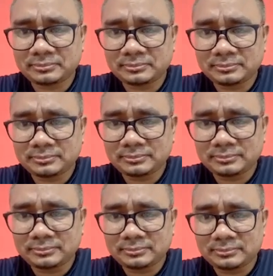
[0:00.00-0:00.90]

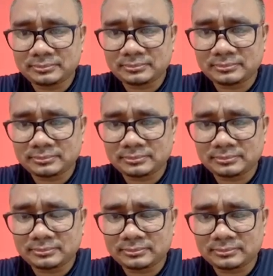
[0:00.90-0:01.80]

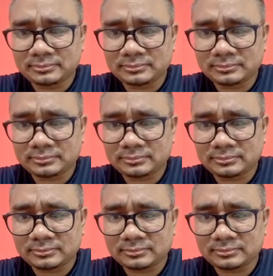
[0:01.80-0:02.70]

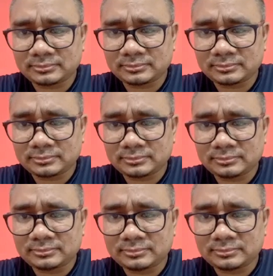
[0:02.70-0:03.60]

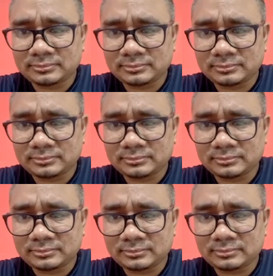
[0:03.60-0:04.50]

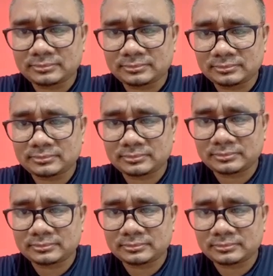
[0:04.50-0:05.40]

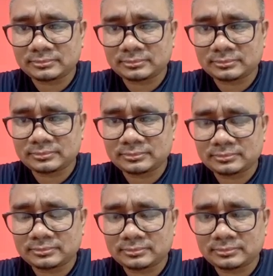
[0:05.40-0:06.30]

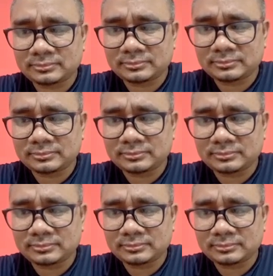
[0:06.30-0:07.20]

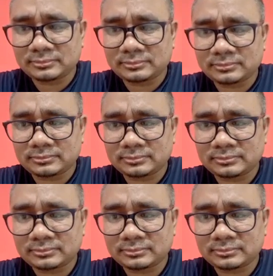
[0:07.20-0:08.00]
(not speaking)